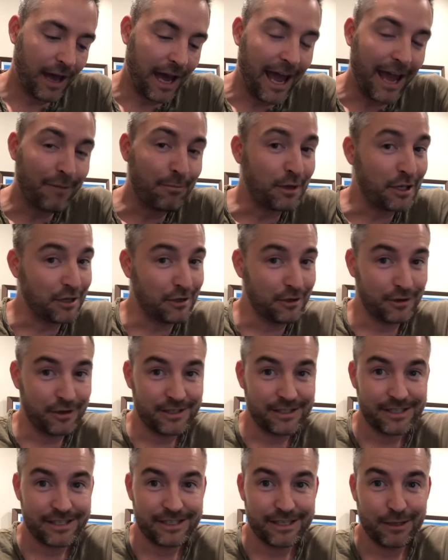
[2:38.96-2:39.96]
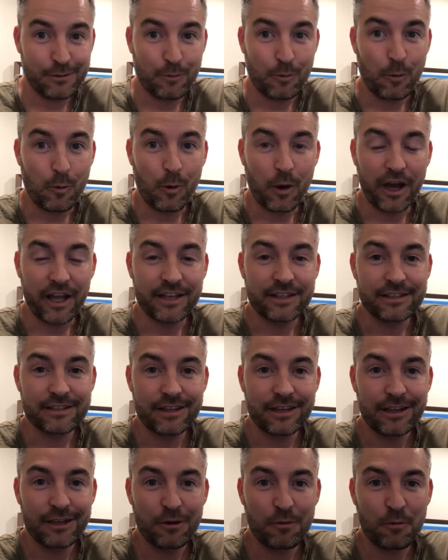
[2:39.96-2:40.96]
I'm curious to see what
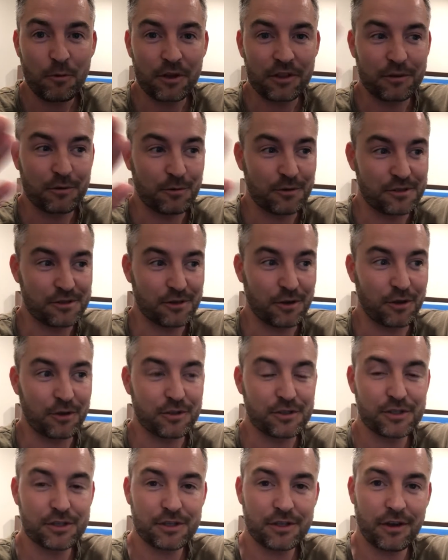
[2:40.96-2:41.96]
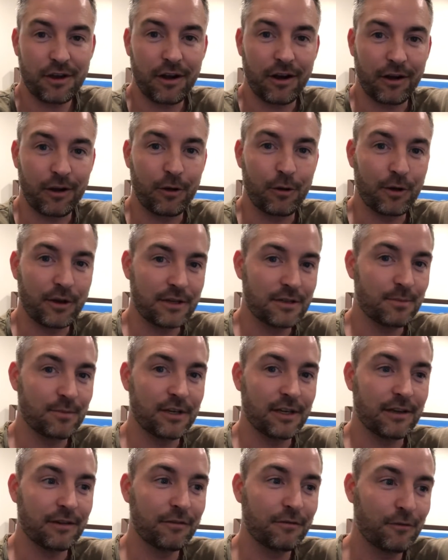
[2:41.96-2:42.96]
the results are going to
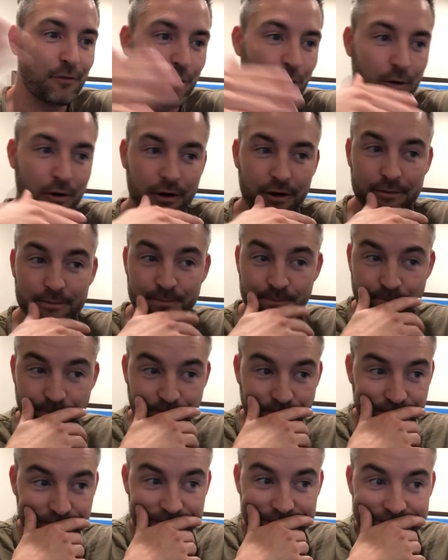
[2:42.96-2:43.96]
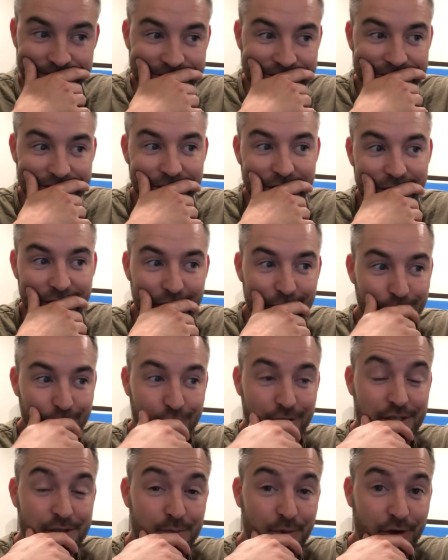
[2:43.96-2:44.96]
be for
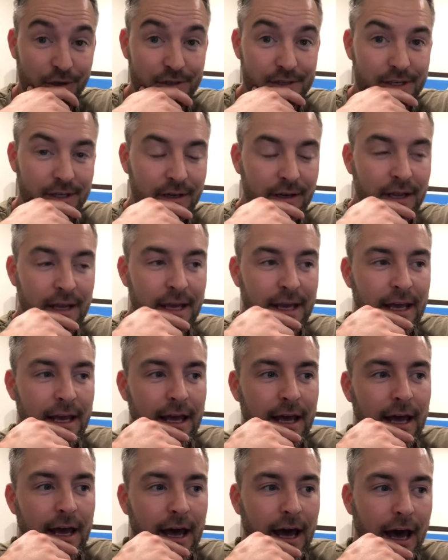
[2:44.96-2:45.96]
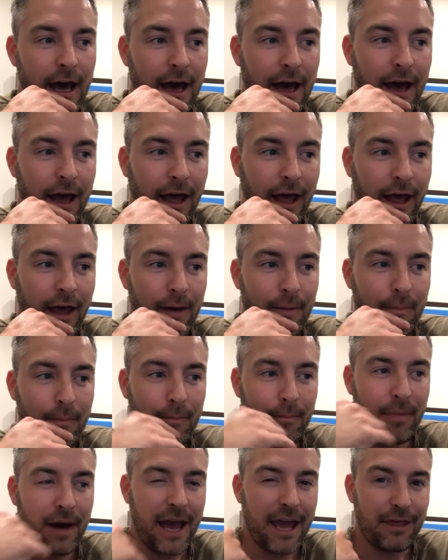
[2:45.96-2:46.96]
each person.
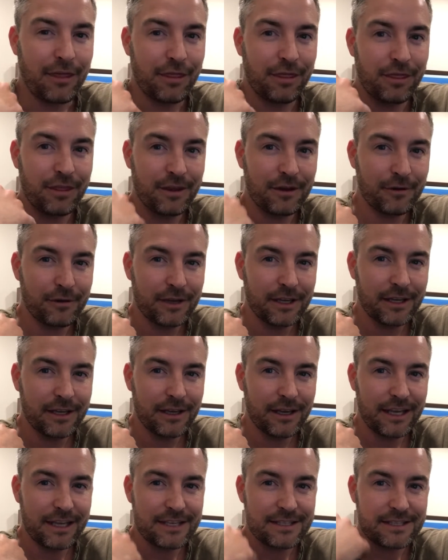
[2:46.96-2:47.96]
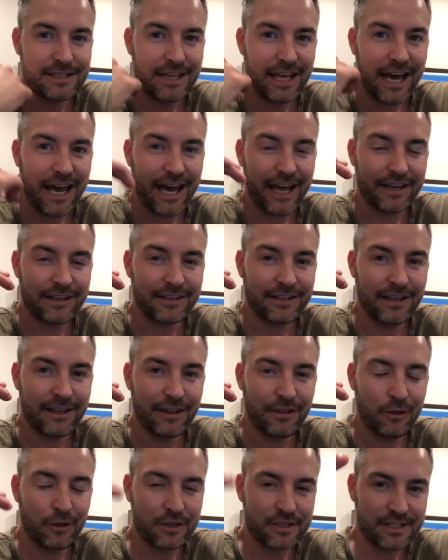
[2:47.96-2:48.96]
My theory is that
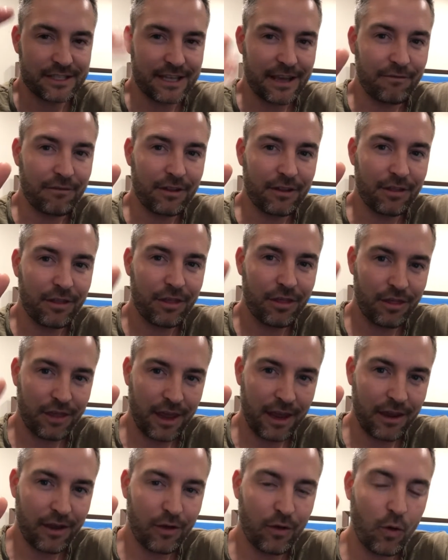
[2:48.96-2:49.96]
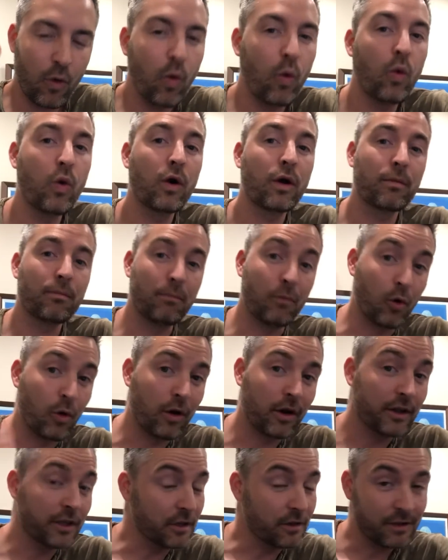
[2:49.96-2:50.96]
the 7th thing or
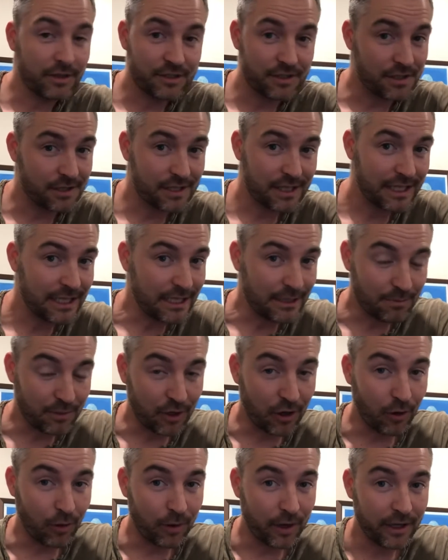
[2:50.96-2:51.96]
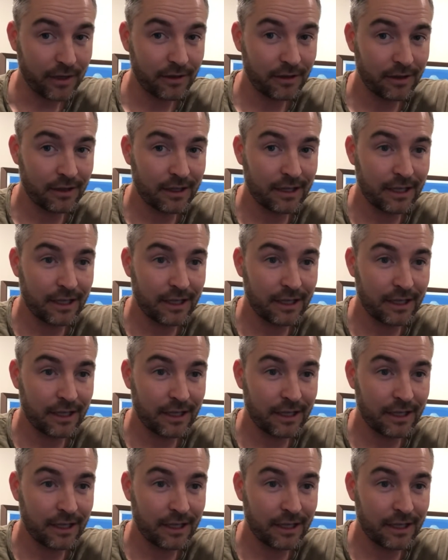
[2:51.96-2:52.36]
more, you can just keep going,